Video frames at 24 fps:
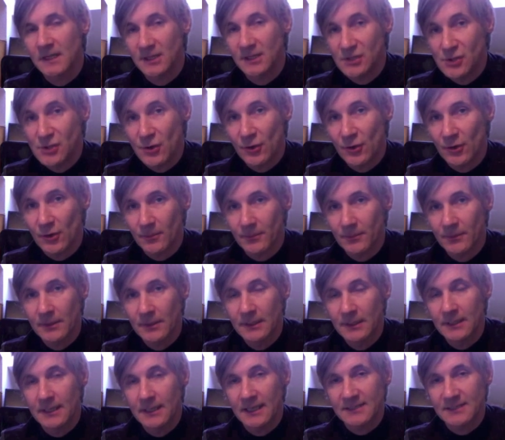in Europe
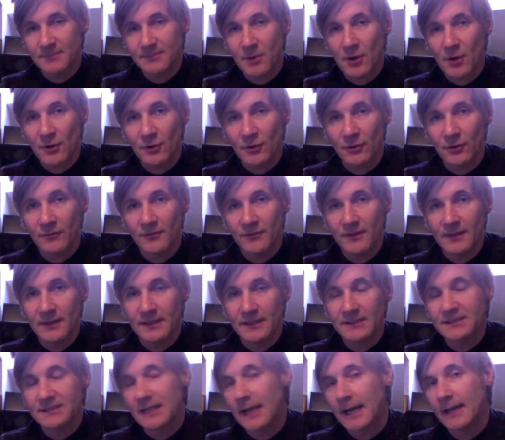as part of
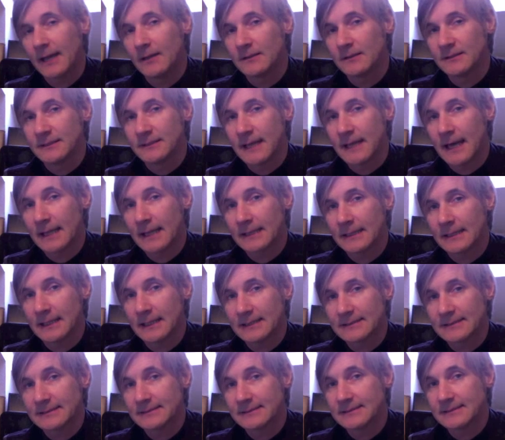the Child and
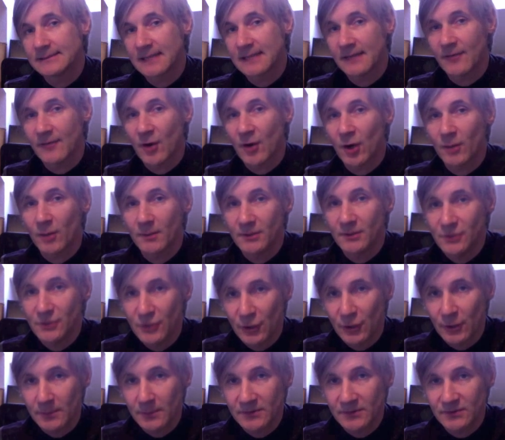Adolescent Self-Harm in
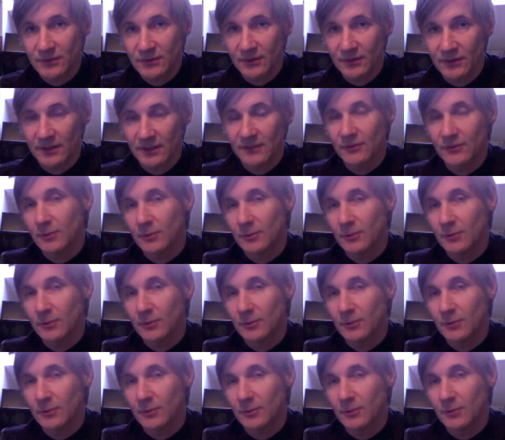Europe study.